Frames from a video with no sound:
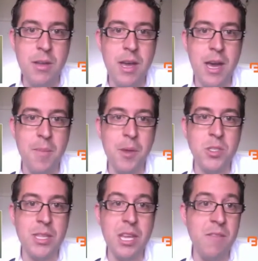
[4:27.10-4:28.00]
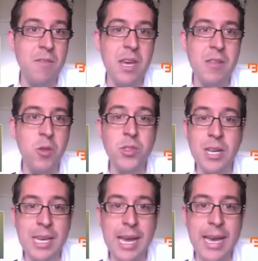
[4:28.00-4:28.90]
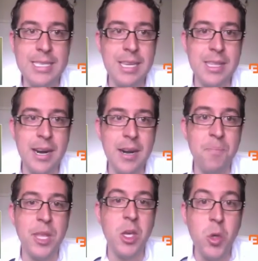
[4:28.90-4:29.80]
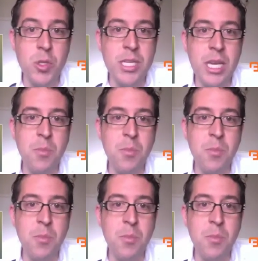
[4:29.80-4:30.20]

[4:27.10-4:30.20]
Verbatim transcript: uh, because at the end of the day, those are the guys that are using,